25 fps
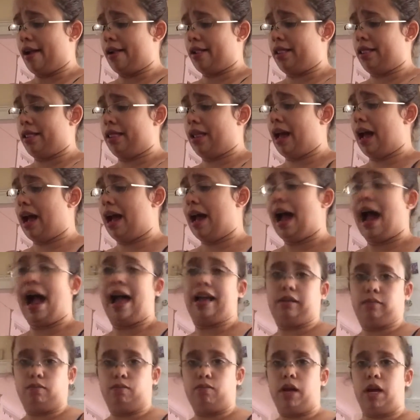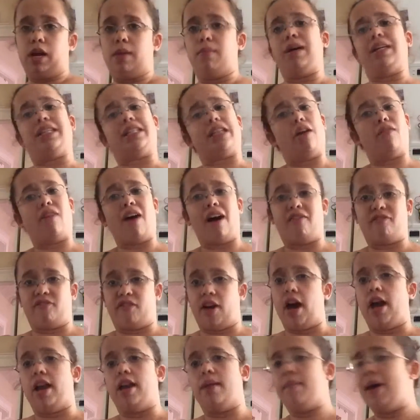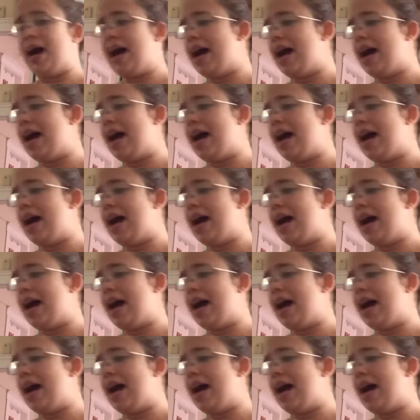Like, I made myself have fun in my